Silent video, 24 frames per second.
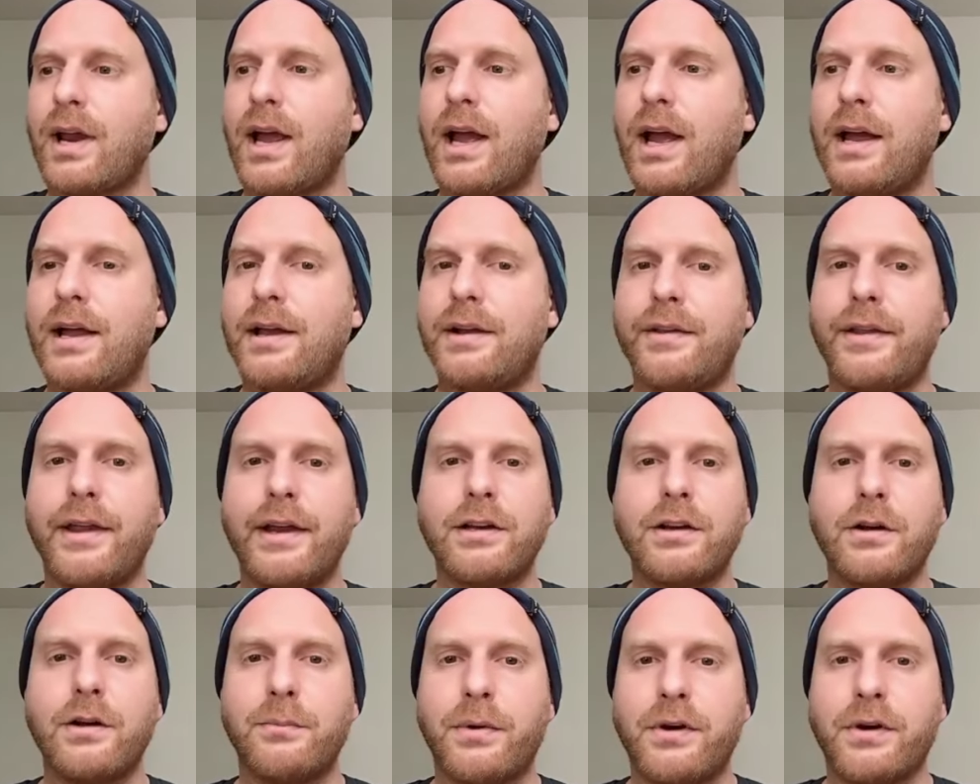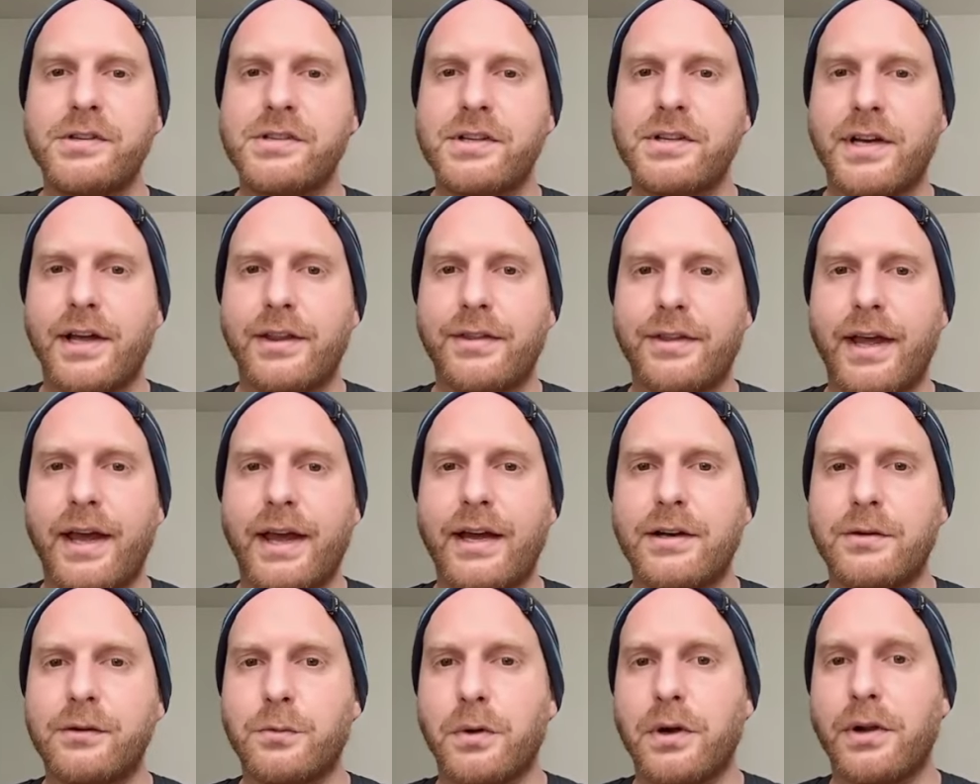And that compositor in the
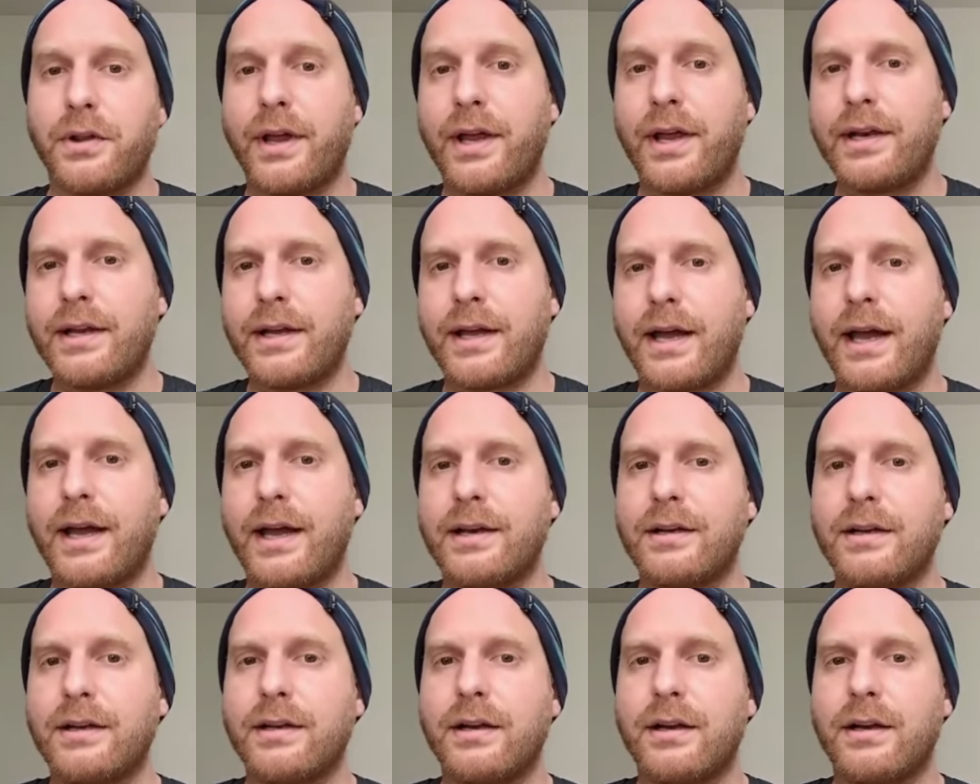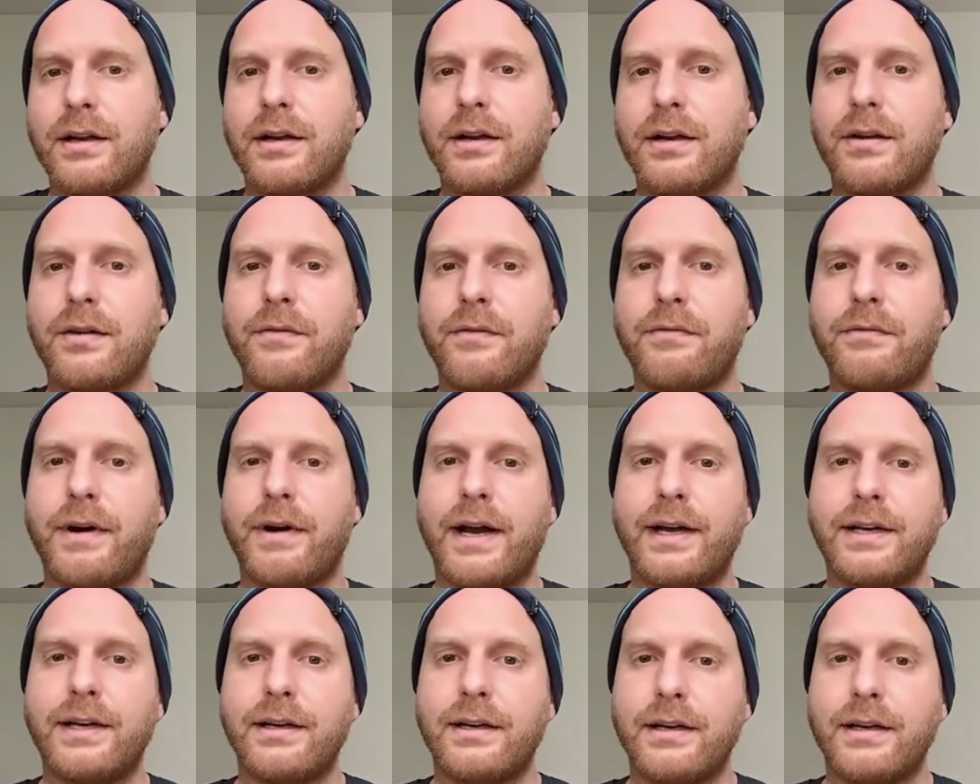end will then again
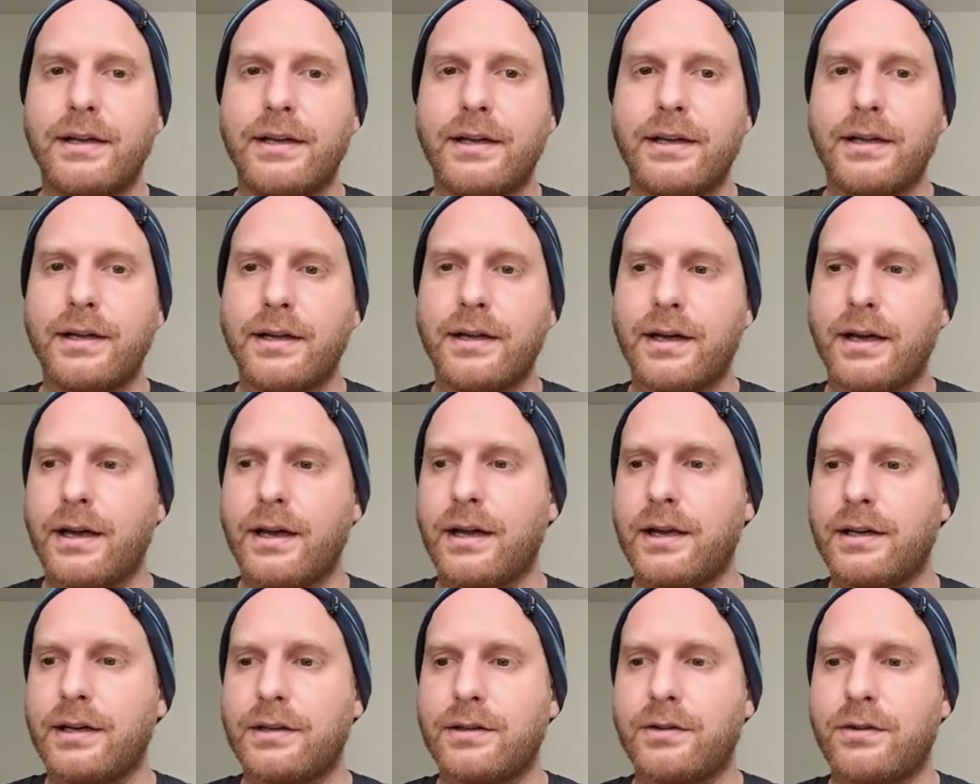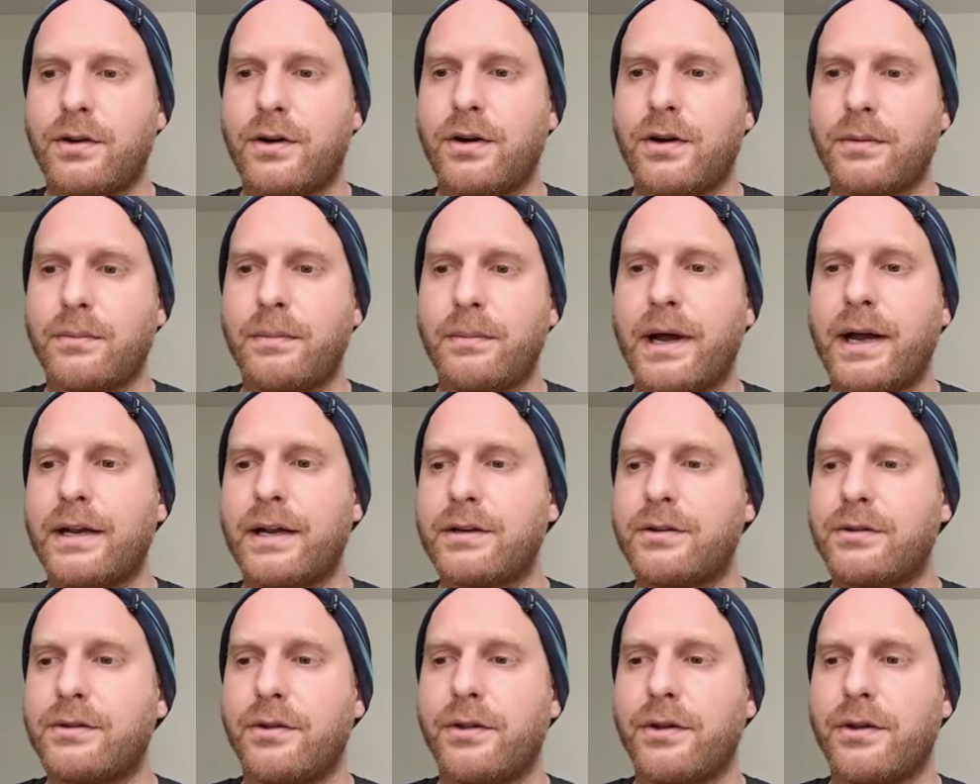finally talk
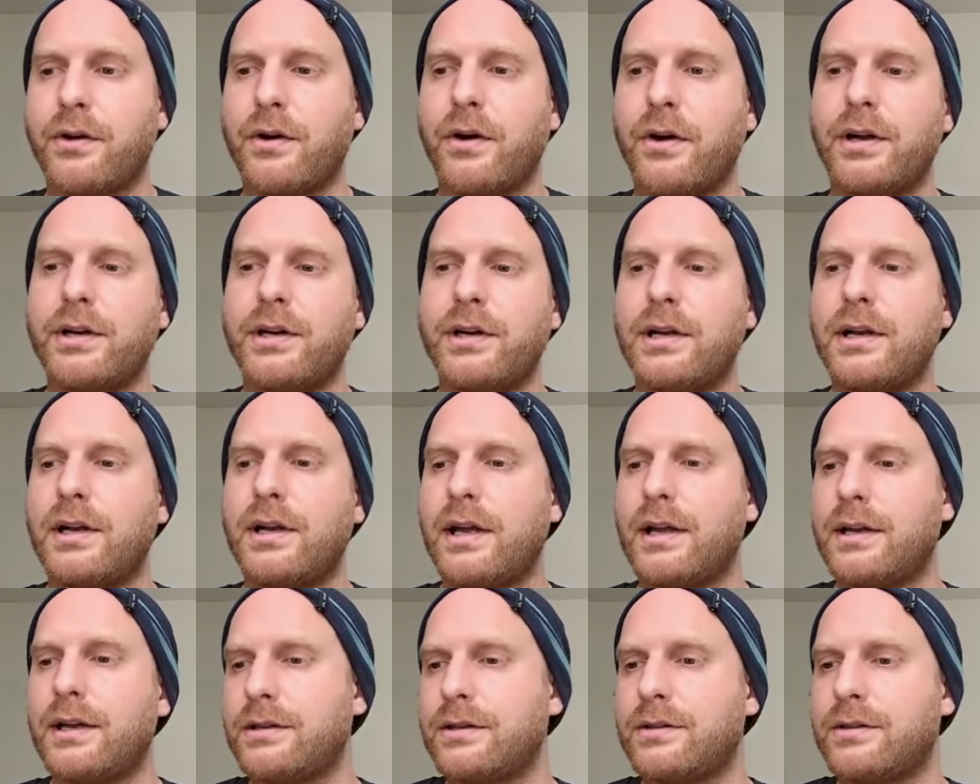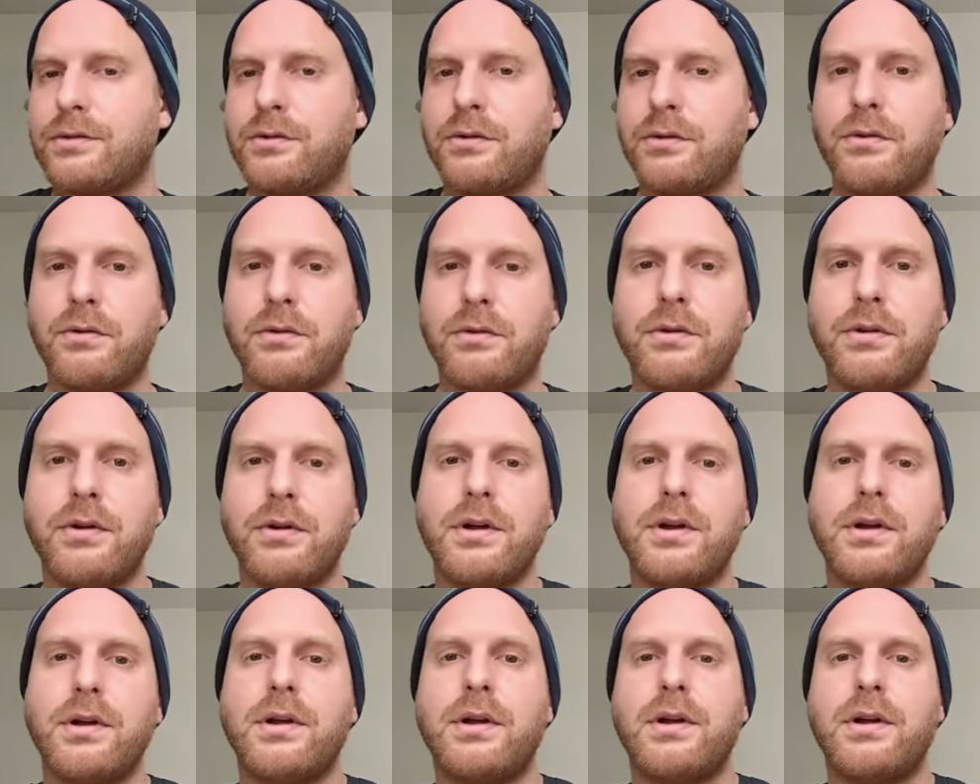back to the kernel and to
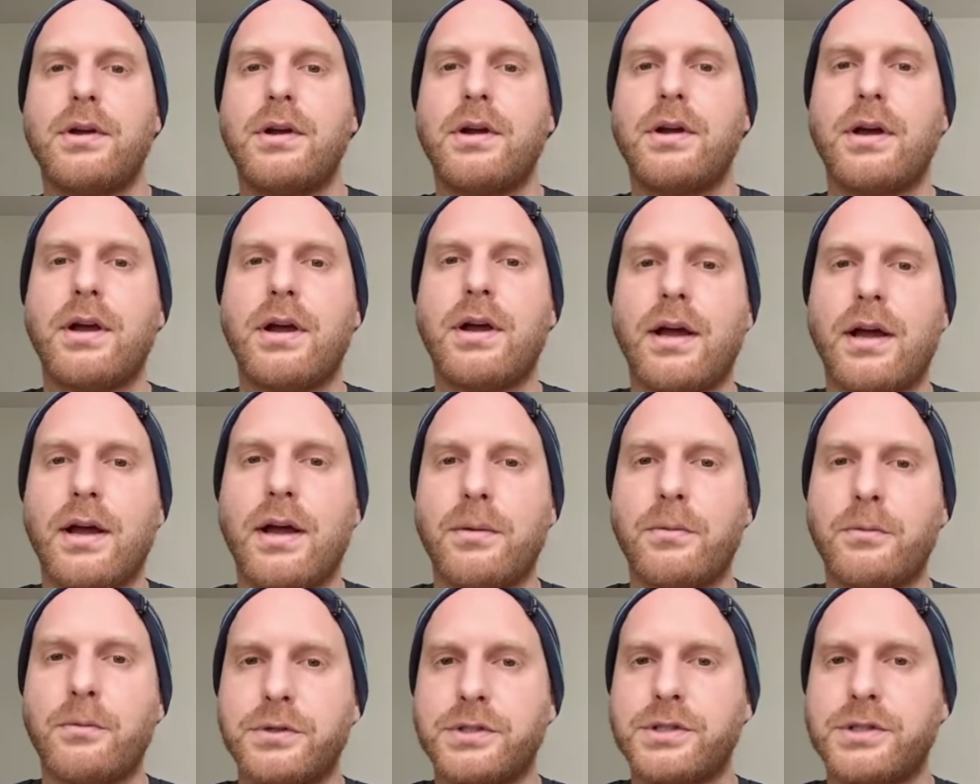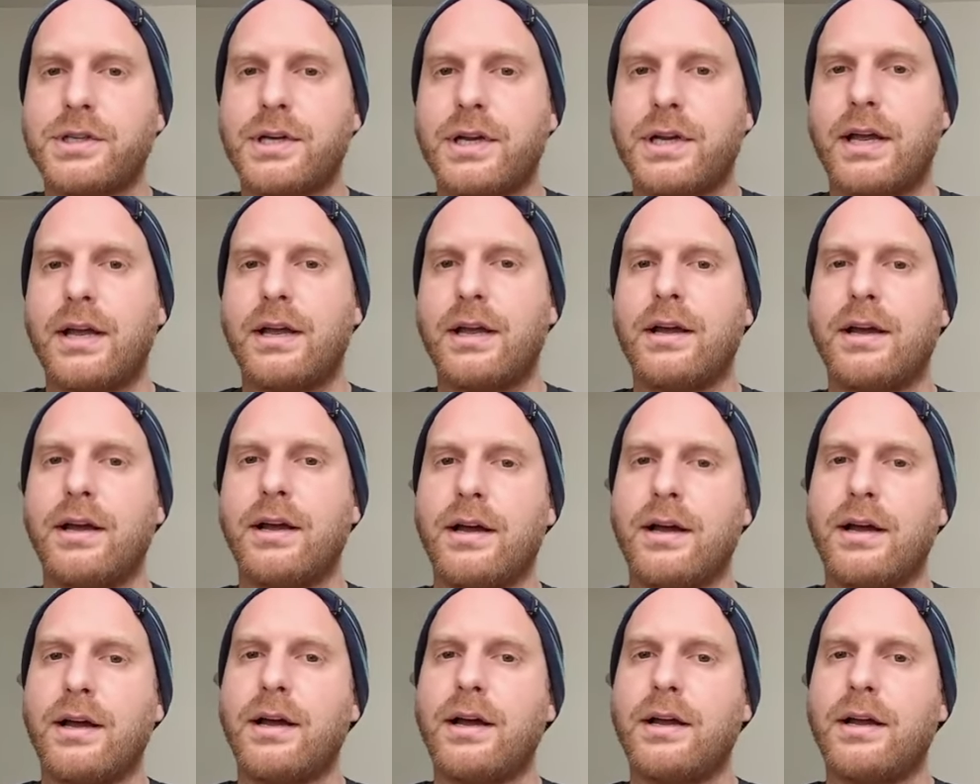
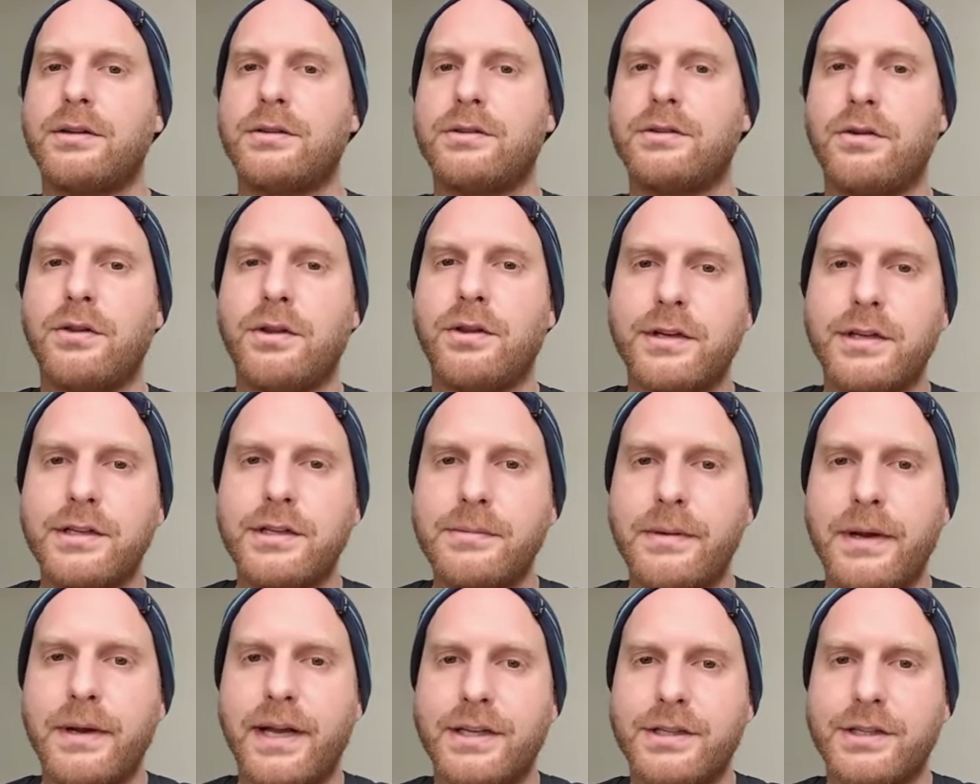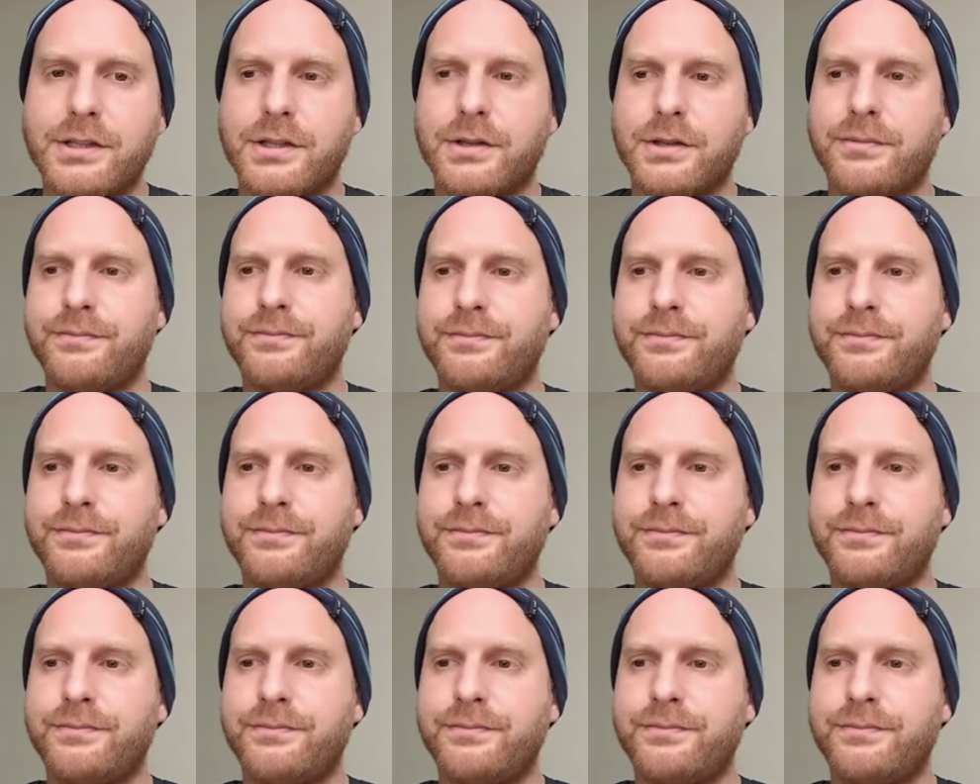to the display engine.